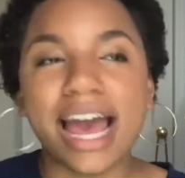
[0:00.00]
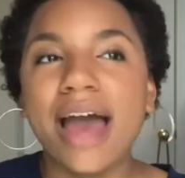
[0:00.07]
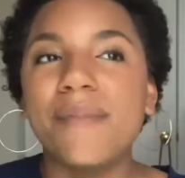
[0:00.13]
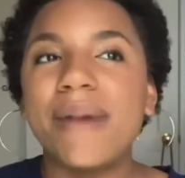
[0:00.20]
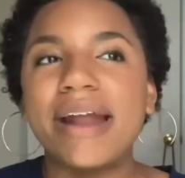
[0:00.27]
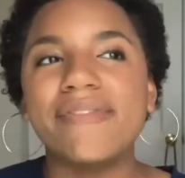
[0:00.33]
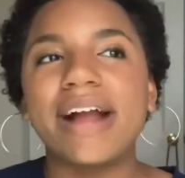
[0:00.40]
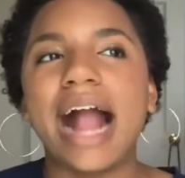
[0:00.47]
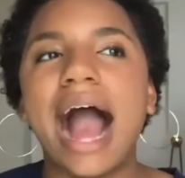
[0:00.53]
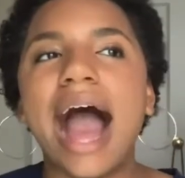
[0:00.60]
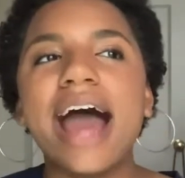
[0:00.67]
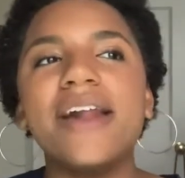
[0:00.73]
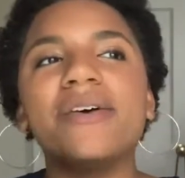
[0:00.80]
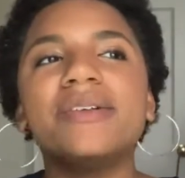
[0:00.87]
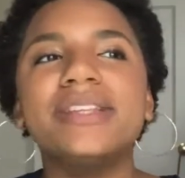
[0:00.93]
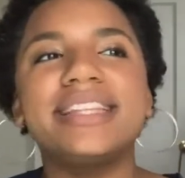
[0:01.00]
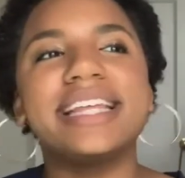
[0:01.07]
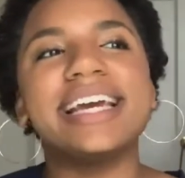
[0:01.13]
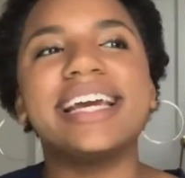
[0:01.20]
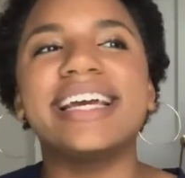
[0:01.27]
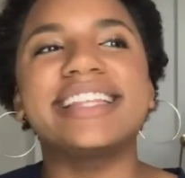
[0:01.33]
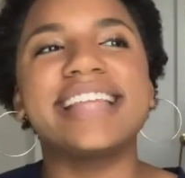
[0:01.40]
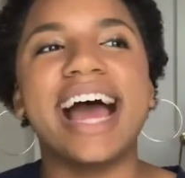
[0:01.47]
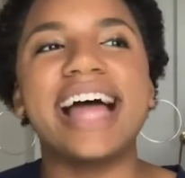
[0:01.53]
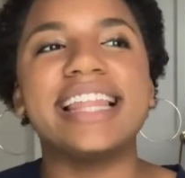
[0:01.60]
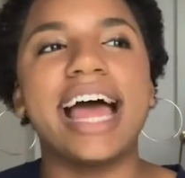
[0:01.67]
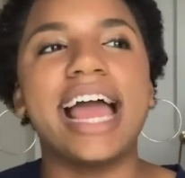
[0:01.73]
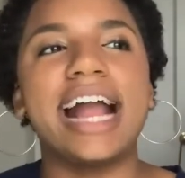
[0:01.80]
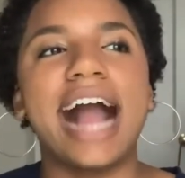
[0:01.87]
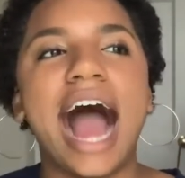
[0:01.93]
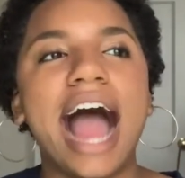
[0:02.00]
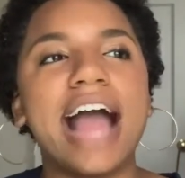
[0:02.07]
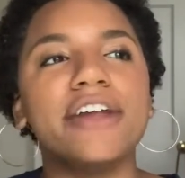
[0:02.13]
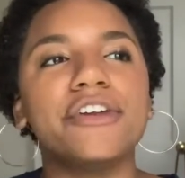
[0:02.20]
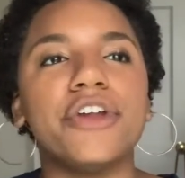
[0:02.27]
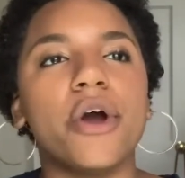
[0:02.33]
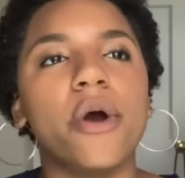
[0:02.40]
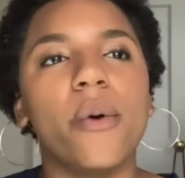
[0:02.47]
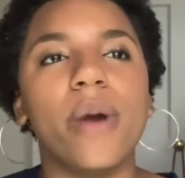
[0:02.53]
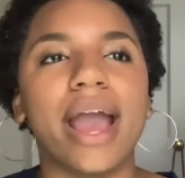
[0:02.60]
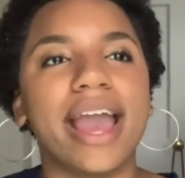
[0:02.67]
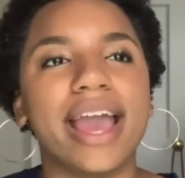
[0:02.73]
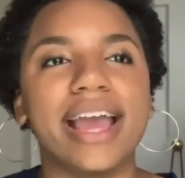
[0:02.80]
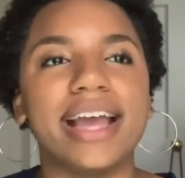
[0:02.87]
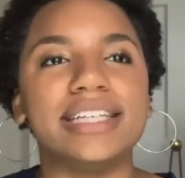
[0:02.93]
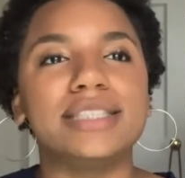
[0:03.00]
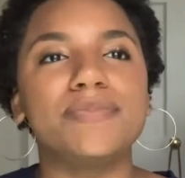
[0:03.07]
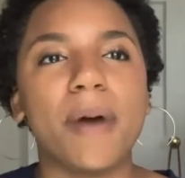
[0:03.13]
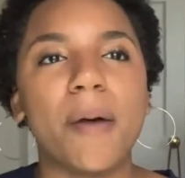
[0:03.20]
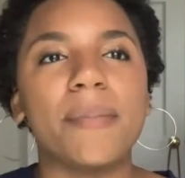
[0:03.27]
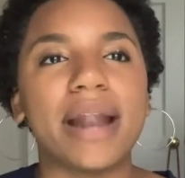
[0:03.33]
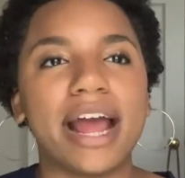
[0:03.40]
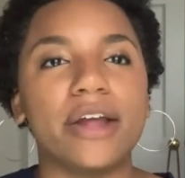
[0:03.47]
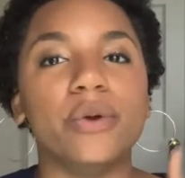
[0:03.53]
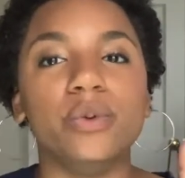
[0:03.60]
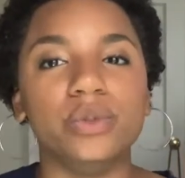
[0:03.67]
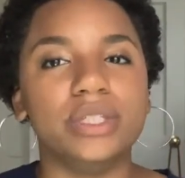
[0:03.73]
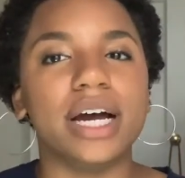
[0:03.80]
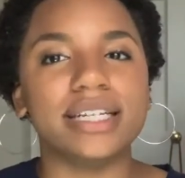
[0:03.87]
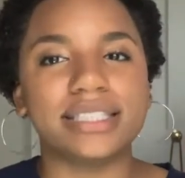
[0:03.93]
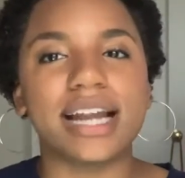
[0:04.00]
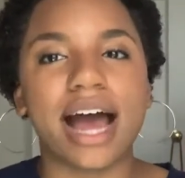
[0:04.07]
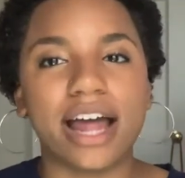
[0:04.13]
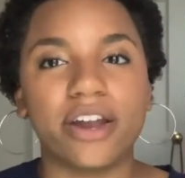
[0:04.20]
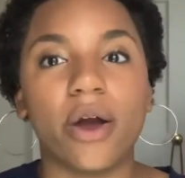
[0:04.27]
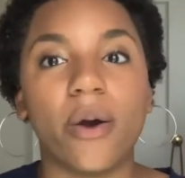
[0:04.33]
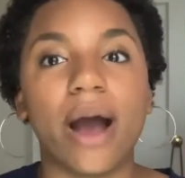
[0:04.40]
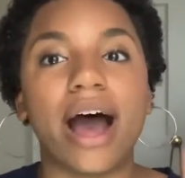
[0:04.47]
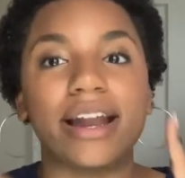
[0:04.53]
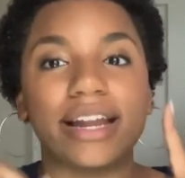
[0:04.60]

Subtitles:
Matter of fact, I don't think that I know a Spelmanite who does not know how to